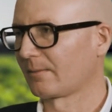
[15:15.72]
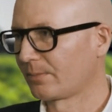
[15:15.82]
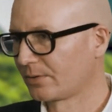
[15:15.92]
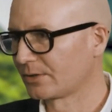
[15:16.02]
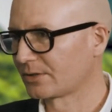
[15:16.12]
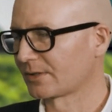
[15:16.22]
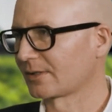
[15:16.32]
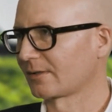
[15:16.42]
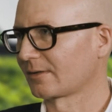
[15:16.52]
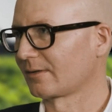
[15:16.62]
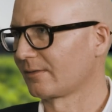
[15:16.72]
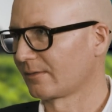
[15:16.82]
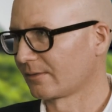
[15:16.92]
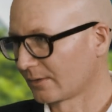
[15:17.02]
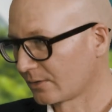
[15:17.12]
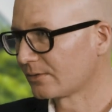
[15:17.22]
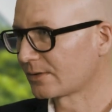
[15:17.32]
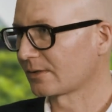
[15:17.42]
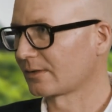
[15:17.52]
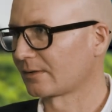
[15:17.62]
purchase the
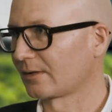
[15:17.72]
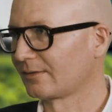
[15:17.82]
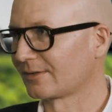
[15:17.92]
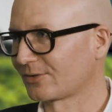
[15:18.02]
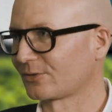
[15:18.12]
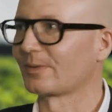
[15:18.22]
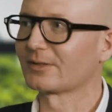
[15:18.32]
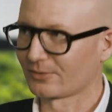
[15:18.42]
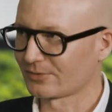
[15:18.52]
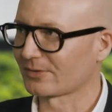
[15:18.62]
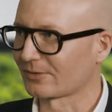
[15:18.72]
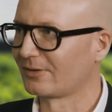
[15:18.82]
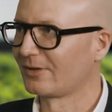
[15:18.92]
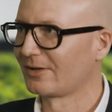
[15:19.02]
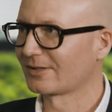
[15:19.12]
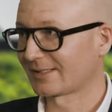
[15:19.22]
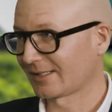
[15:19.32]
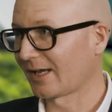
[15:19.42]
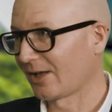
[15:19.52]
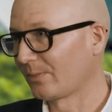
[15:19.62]
goods at the store, but also
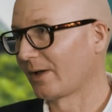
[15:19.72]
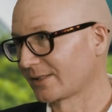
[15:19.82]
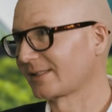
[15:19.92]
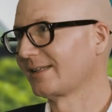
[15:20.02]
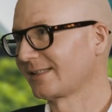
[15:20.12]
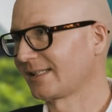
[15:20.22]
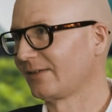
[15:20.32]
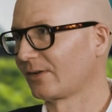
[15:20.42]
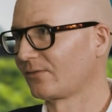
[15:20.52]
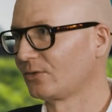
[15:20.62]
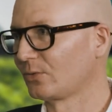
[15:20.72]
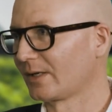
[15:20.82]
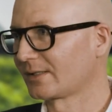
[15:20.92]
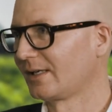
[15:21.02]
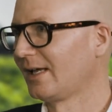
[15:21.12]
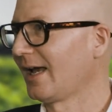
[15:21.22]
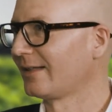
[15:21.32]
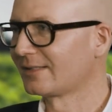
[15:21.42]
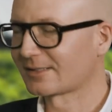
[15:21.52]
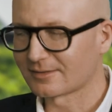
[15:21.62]
help us saving food yeah. waste.
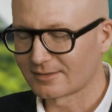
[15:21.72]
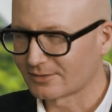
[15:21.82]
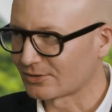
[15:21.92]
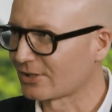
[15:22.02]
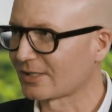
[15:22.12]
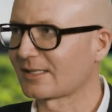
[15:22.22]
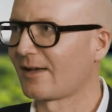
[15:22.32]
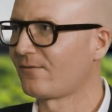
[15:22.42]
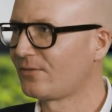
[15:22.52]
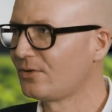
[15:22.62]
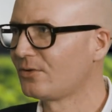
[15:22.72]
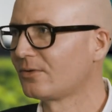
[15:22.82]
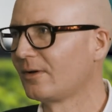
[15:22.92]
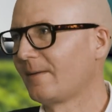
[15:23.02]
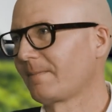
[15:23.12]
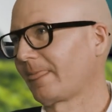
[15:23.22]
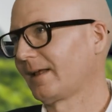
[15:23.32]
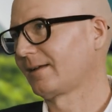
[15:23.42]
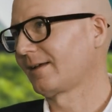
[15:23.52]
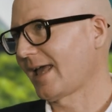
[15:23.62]
And these are just a few
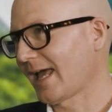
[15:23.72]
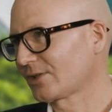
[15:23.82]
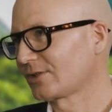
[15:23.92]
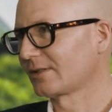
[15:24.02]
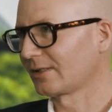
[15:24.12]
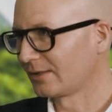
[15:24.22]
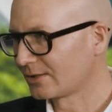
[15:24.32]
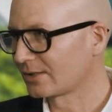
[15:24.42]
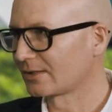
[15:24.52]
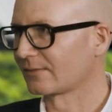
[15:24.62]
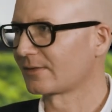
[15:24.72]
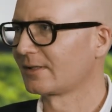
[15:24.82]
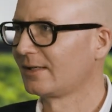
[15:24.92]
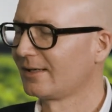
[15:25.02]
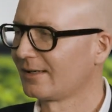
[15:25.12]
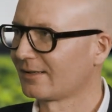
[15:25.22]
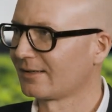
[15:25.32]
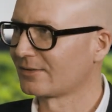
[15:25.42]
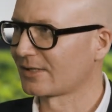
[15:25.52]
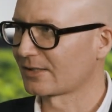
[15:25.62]
uh, actions initiatives uh,
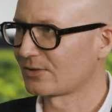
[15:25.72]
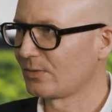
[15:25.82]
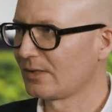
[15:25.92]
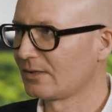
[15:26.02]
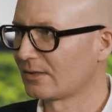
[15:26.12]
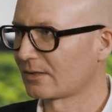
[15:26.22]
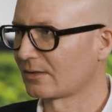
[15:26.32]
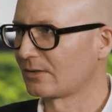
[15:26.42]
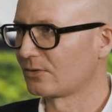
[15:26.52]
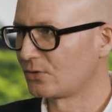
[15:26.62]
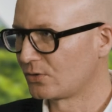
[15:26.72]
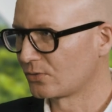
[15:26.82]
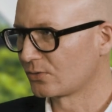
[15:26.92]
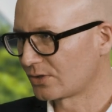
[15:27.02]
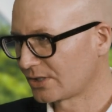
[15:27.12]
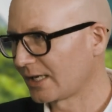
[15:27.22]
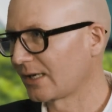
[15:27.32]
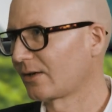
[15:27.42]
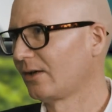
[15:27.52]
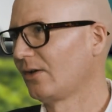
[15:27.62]
that we uh, do
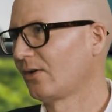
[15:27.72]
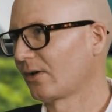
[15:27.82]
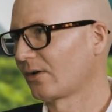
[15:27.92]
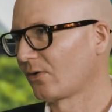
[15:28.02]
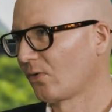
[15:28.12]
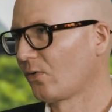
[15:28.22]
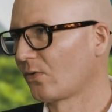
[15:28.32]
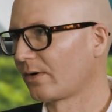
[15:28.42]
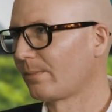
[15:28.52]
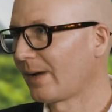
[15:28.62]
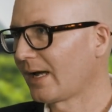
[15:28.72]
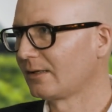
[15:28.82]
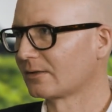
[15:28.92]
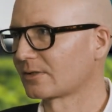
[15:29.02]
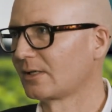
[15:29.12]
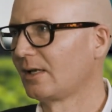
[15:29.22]
take or pilot